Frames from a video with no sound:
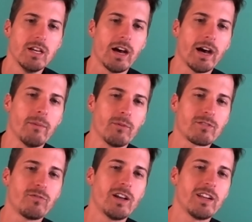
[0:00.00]
What's
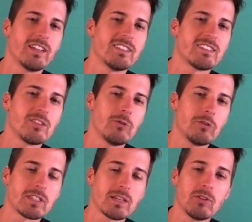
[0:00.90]
funny is
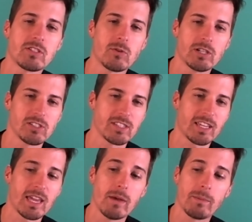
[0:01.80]
some of these questions that
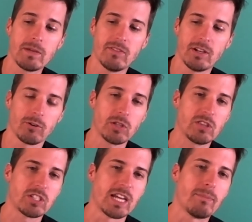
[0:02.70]
came up even early at
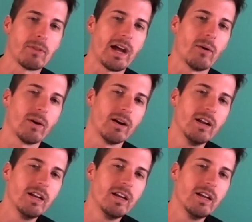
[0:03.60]
the top of the hour,